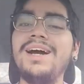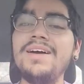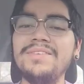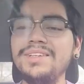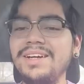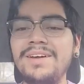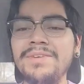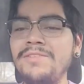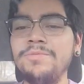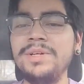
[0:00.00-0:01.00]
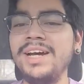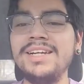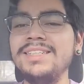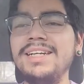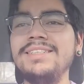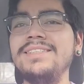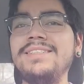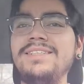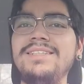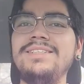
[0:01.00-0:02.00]
haven't. I've never been out of
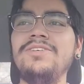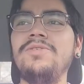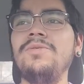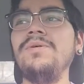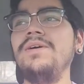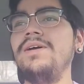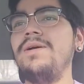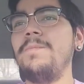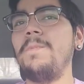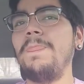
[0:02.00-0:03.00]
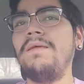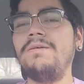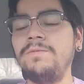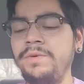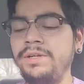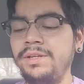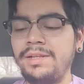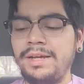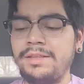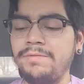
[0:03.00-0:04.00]
Texas. So, really,
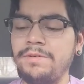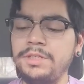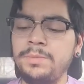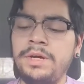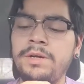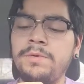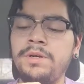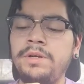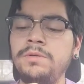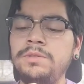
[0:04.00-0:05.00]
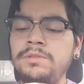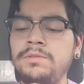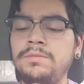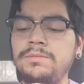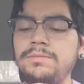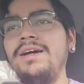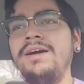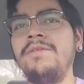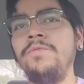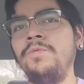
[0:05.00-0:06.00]
like, the first spot I want to go to,
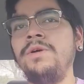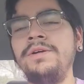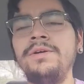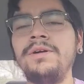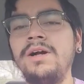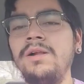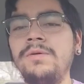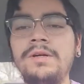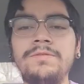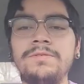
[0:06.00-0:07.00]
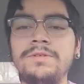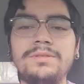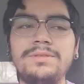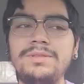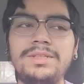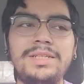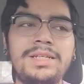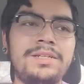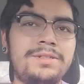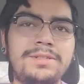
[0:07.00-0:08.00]
I've been wanting to go to Colorado for
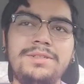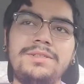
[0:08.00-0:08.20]
years.